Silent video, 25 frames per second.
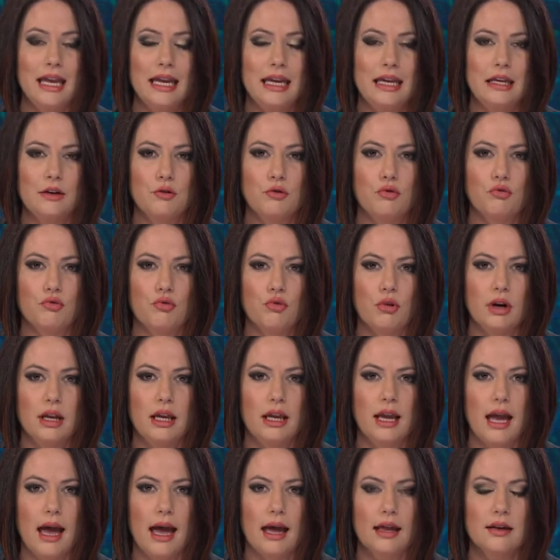in
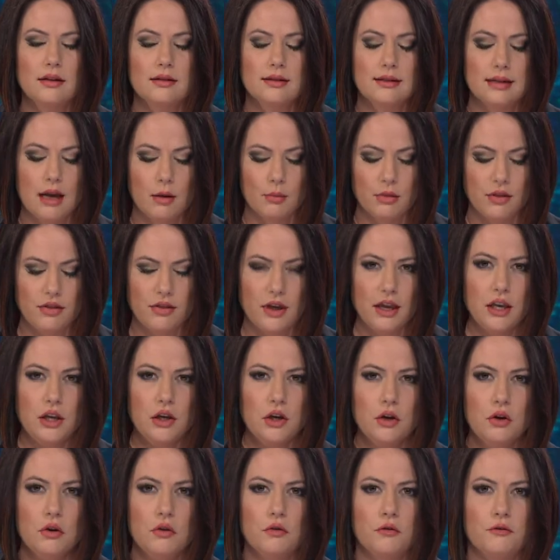Riyadh. Salman, thank
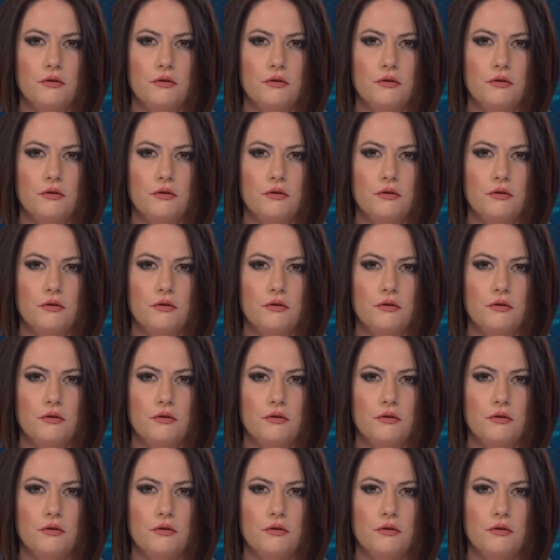you